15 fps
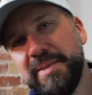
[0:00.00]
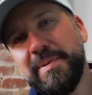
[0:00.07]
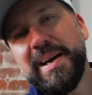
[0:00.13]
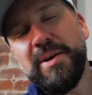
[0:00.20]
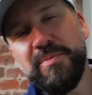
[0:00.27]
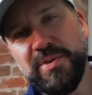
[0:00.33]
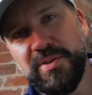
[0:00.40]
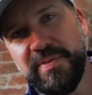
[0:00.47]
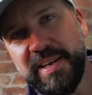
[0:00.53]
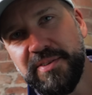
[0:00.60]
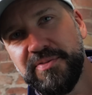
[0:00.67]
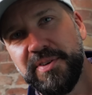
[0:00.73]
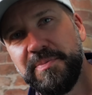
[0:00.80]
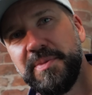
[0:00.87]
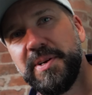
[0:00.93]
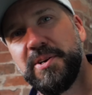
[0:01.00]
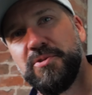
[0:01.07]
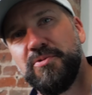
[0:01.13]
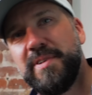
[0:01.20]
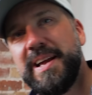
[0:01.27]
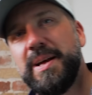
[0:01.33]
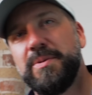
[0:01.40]
about moving from the
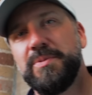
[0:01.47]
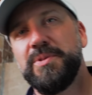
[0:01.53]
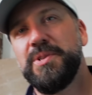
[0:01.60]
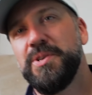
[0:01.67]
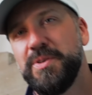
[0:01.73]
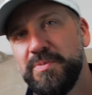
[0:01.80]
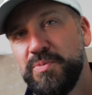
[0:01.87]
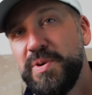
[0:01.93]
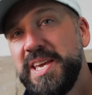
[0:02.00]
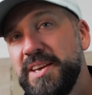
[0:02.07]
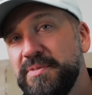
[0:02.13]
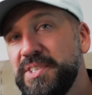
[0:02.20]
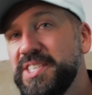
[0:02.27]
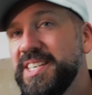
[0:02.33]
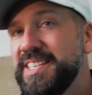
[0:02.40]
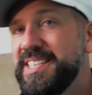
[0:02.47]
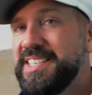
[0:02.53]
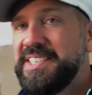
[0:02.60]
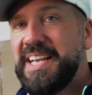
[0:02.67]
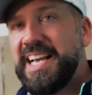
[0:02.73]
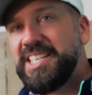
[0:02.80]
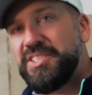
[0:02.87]
ground up, we have
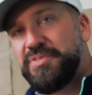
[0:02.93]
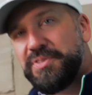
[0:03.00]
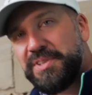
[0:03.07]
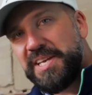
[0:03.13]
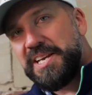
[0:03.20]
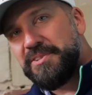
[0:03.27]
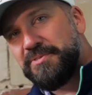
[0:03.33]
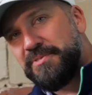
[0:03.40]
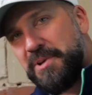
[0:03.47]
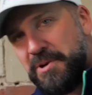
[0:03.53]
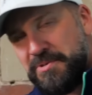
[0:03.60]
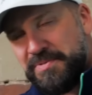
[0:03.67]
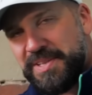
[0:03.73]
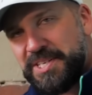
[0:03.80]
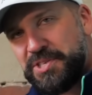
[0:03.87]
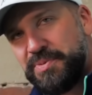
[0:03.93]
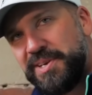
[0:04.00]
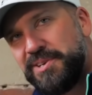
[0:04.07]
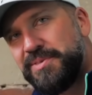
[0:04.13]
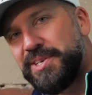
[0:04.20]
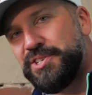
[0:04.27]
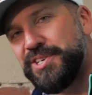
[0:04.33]
successfully grown this
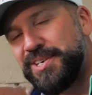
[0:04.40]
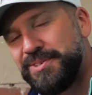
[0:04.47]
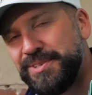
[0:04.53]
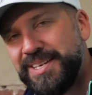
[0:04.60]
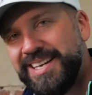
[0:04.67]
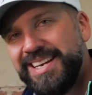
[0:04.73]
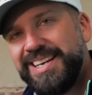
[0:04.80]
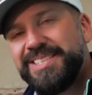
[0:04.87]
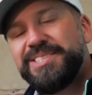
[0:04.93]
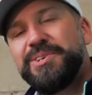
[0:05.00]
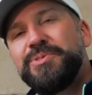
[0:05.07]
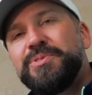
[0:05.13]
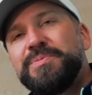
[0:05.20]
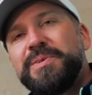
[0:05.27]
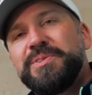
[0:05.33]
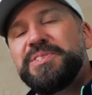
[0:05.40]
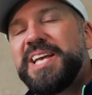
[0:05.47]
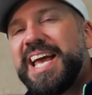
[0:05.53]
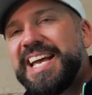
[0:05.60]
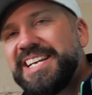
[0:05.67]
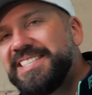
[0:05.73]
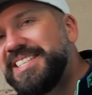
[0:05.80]
Swing Quest channel to almost
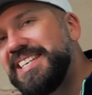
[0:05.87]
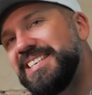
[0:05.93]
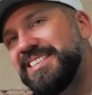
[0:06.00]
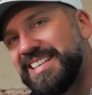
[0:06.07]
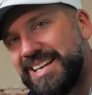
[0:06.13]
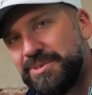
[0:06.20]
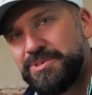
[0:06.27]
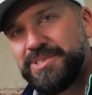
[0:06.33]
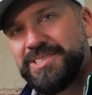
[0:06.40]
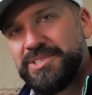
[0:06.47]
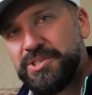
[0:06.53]
80,000